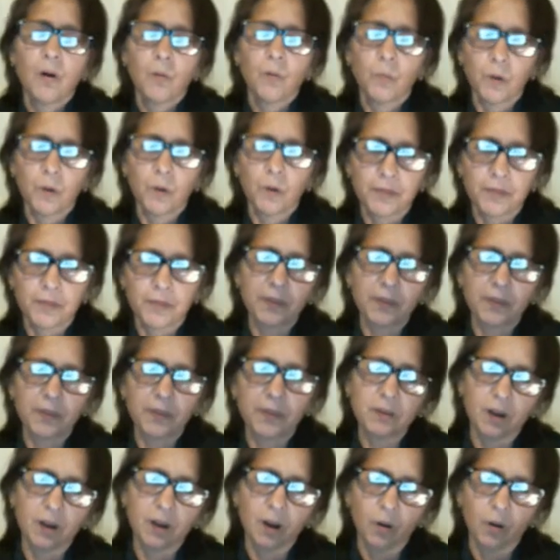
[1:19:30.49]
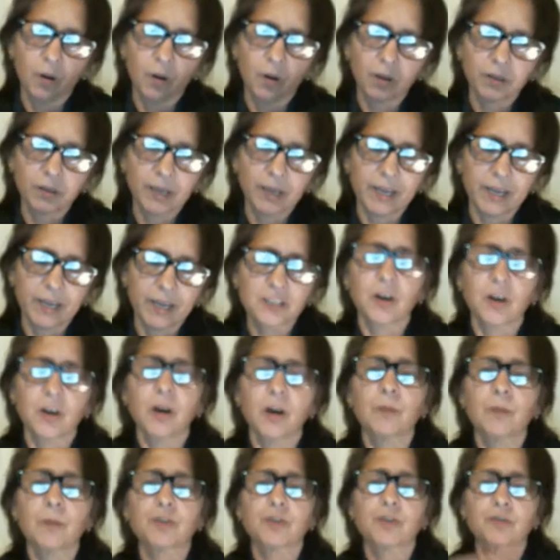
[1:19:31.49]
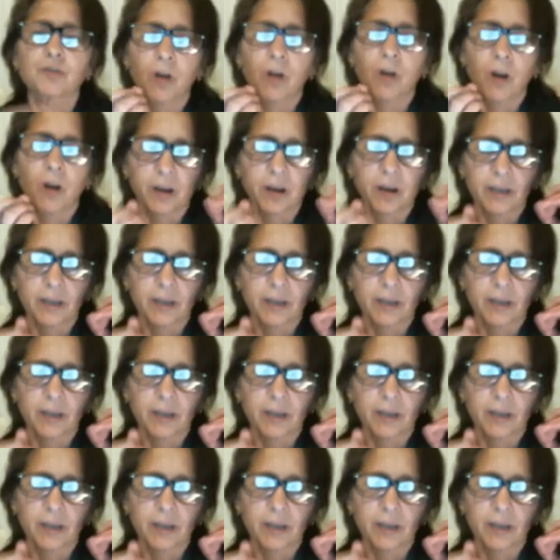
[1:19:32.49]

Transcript: with Lance Armstrong